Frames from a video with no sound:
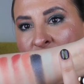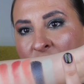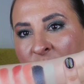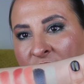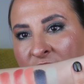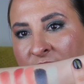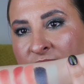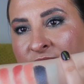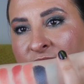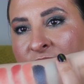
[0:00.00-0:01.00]
copper.
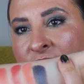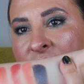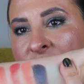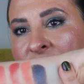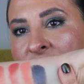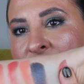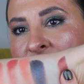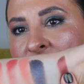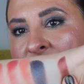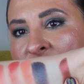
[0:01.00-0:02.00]

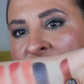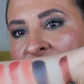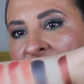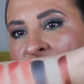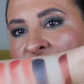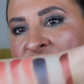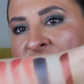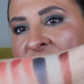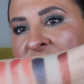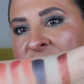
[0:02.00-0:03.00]
Oh, I'm running out of
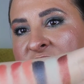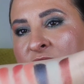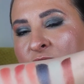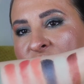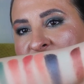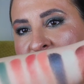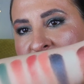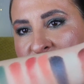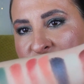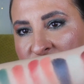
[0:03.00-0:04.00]
space. Oh, this one
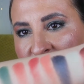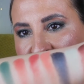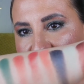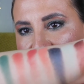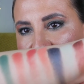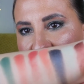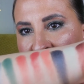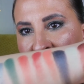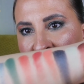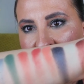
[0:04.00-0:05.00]
is really pretty.
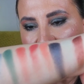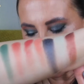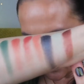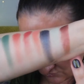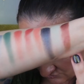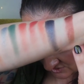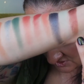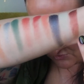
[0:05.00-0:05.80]
Really